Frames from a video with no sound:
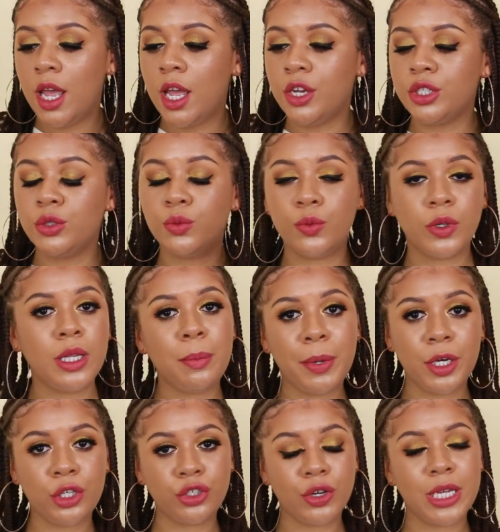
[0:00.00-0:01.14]
It just really
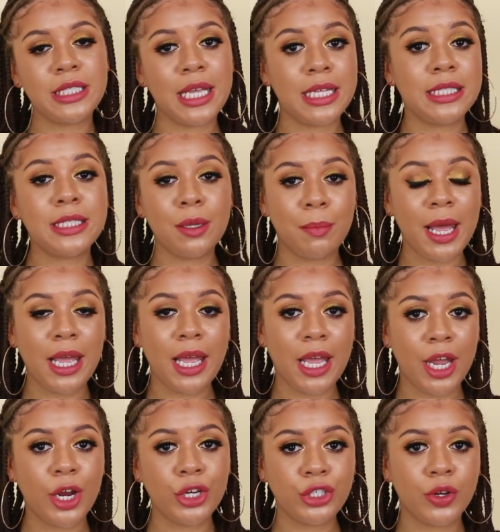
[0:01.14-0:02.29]
penetrates into my
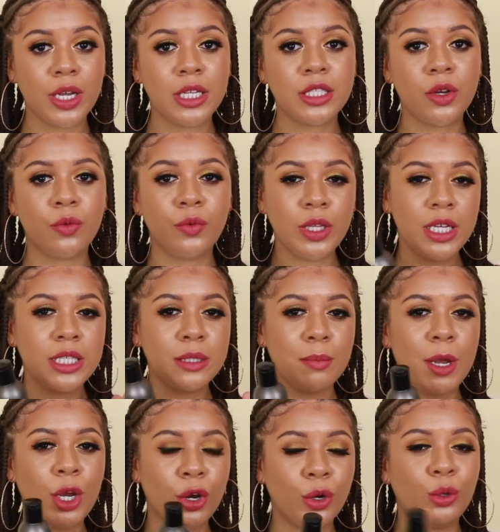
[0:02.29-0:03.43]
hair strands and really gets
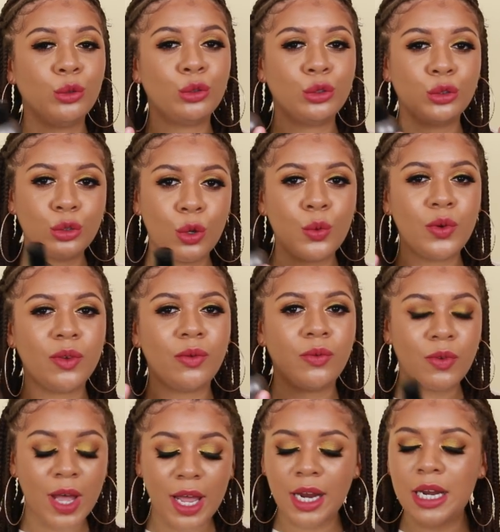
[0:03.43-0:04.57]
my curls so
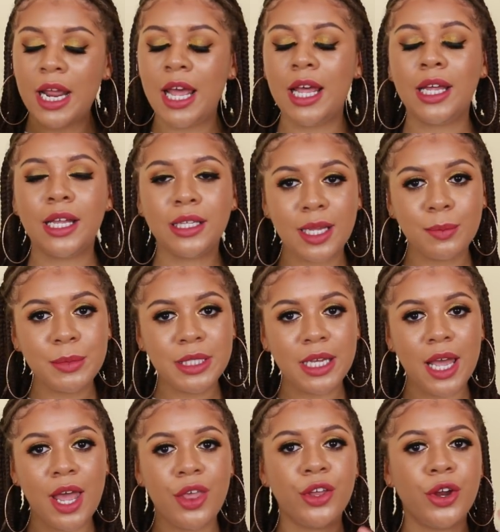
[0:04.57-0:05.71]
defined, clumped
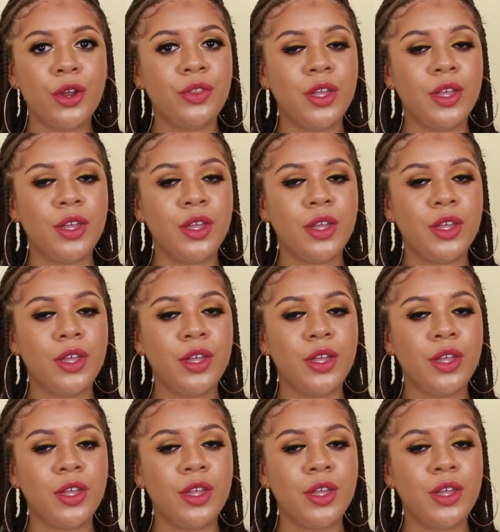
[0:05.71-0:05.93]
together.